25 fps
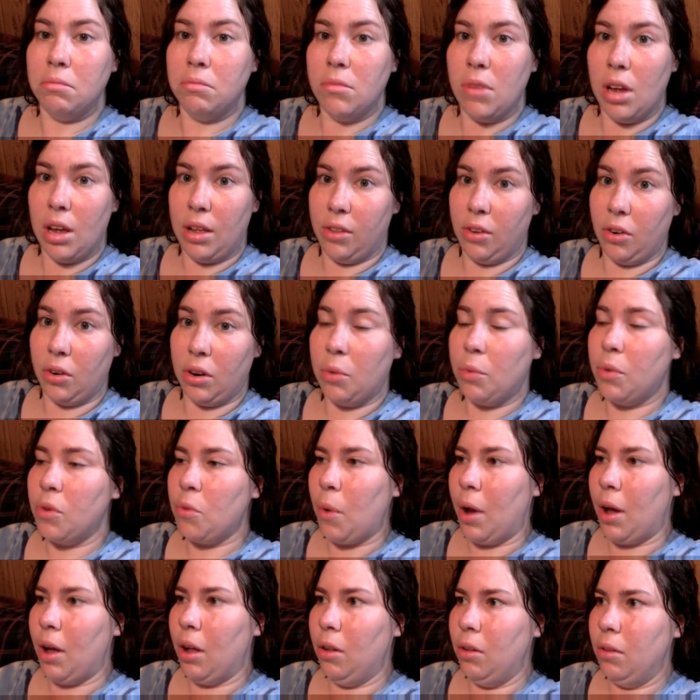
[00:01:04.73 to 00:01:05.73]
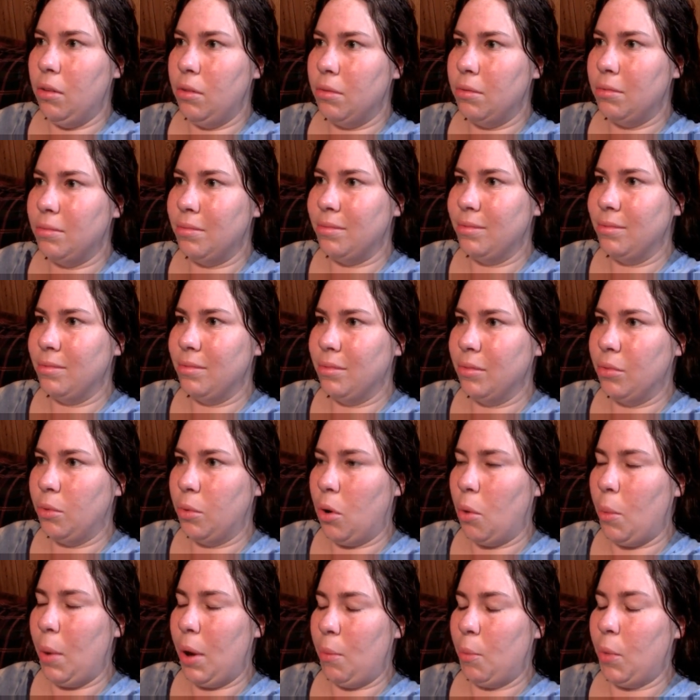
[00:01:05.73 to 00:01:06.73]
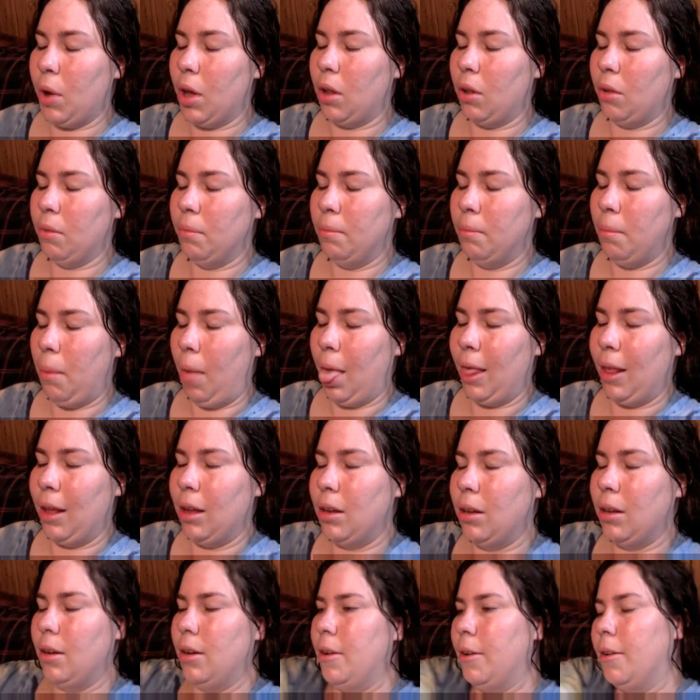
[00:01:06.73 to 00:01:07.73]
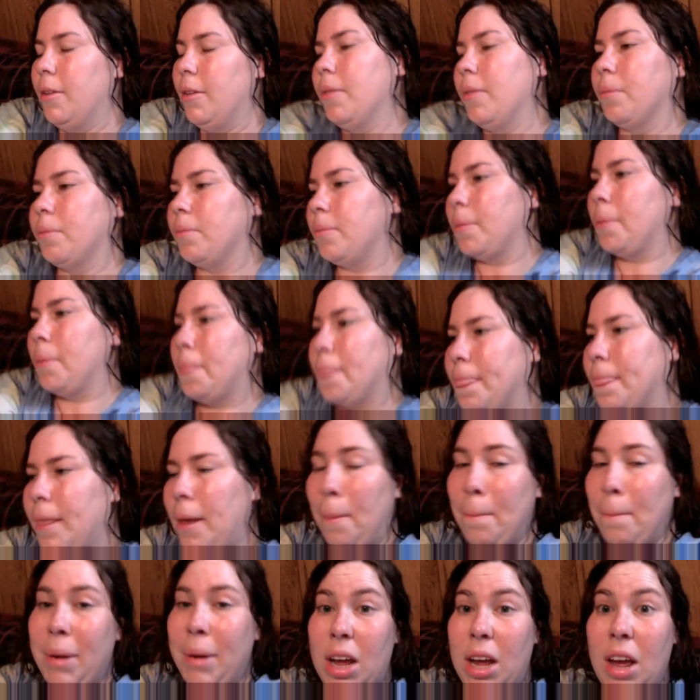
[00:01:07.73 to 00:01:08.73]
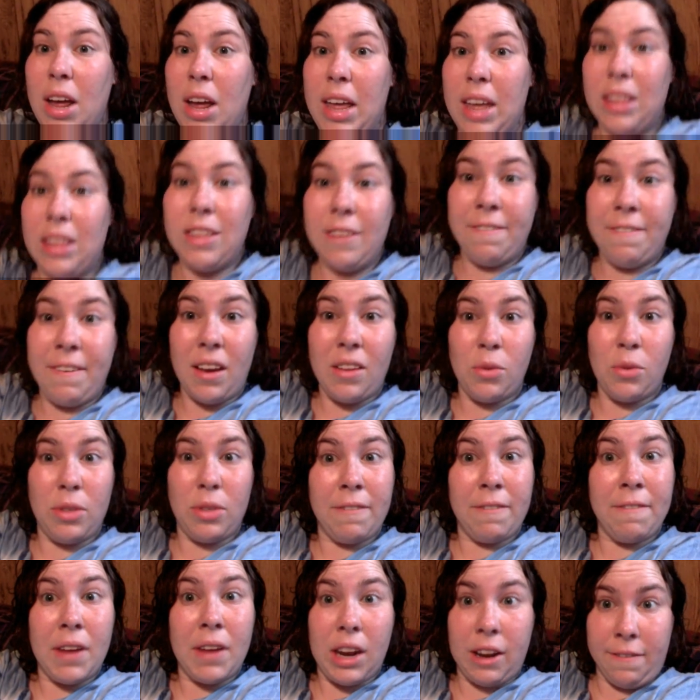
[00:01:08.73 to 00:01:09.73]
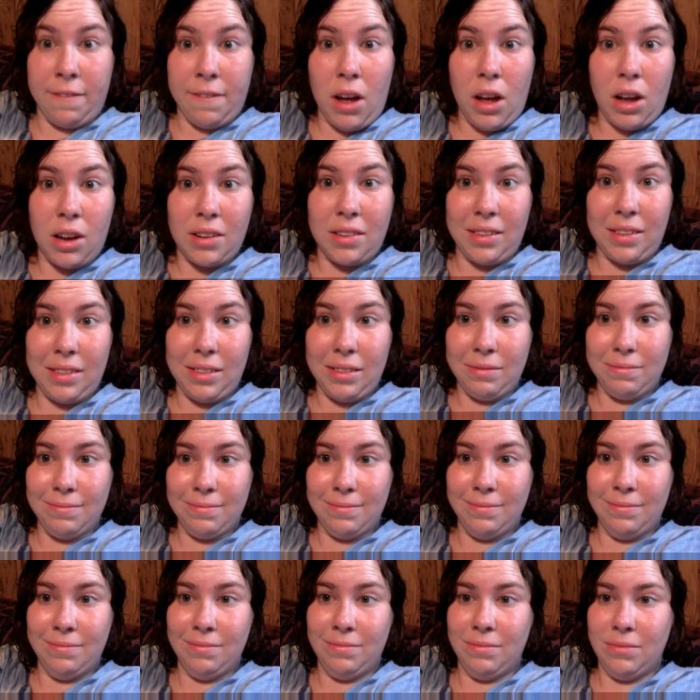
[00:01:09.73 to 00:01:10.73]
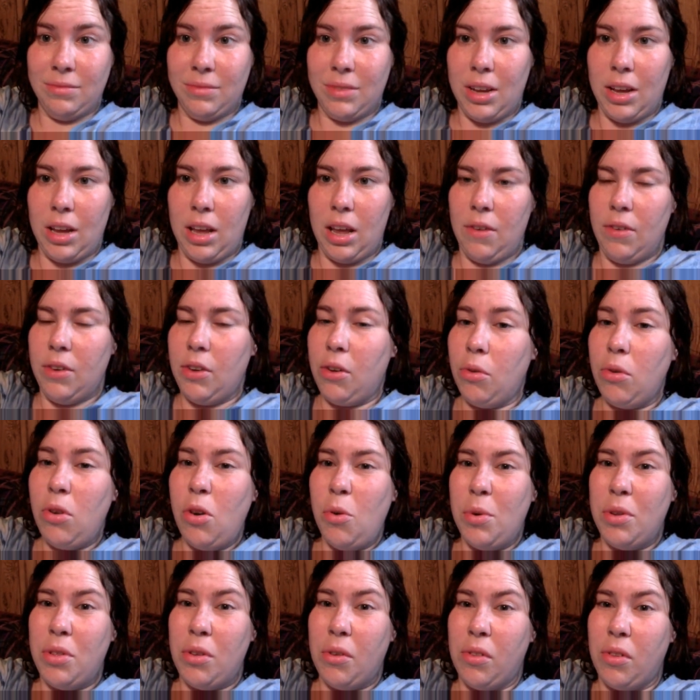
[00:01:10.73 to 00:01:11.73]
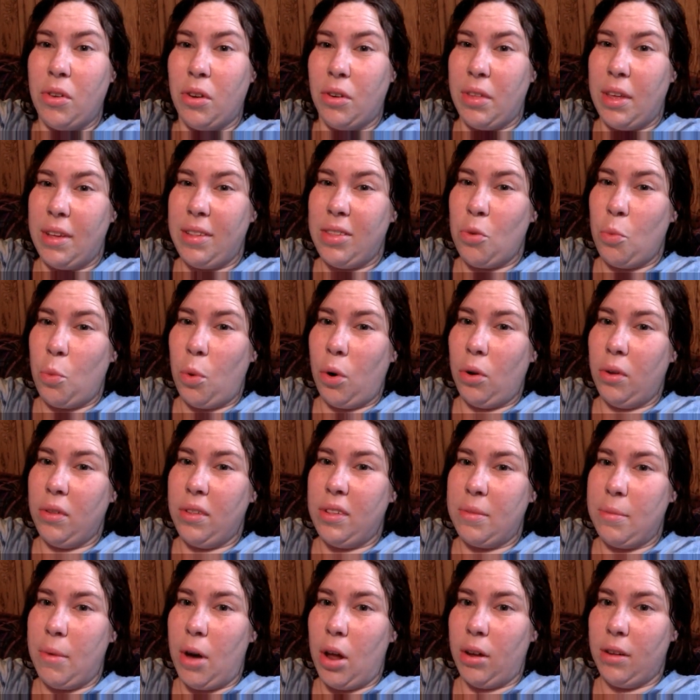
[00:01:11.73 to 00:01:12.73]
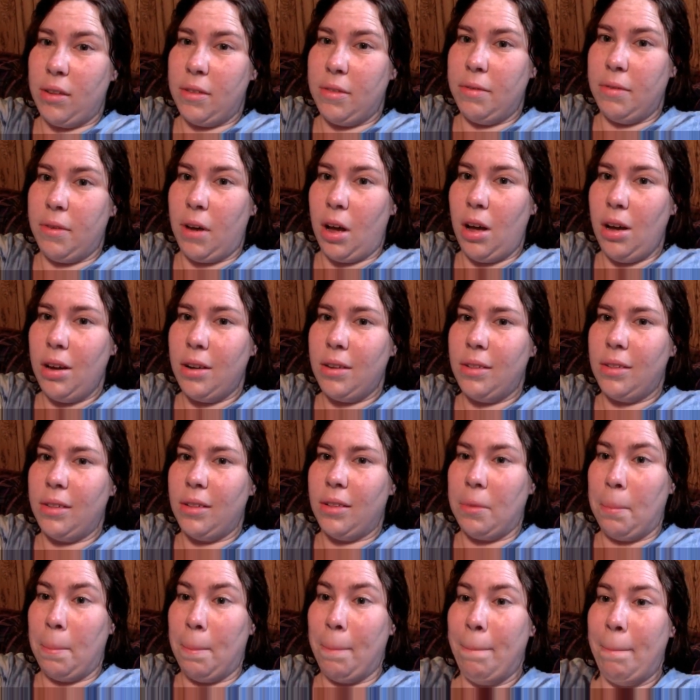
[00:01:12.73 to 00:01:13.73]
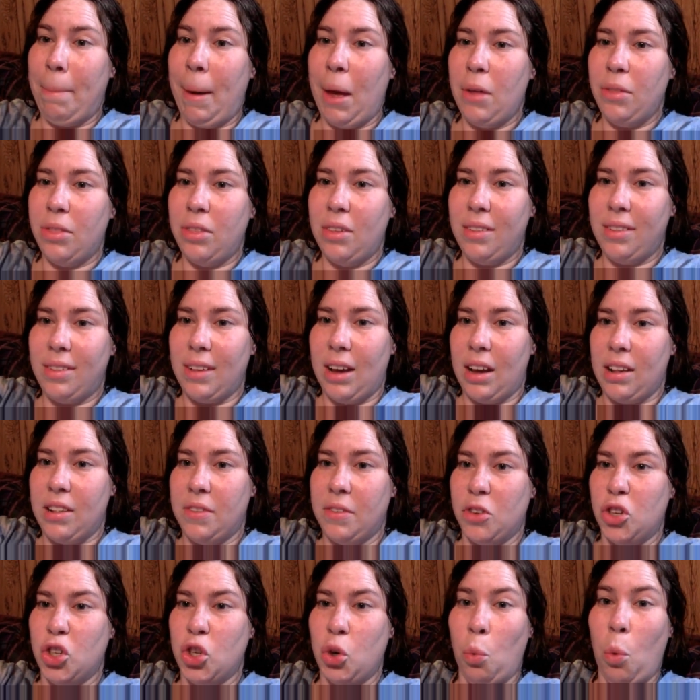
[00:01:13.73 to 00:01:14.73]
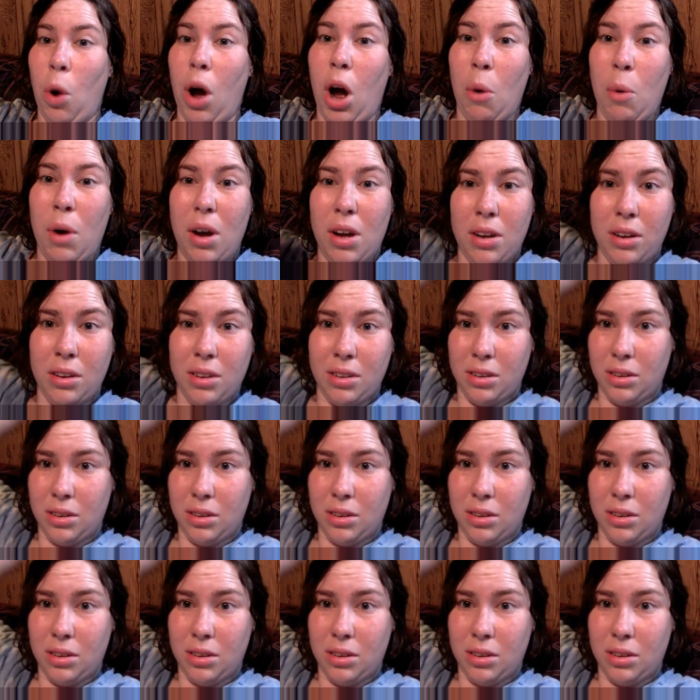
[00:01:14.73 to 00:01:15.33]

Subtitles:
Interning was well. Well, went well. Ugh. But I got hit in the face with a fennec fox. If you don't know what those are, that's the world's smallest fox. It's about the size of a chihuahua.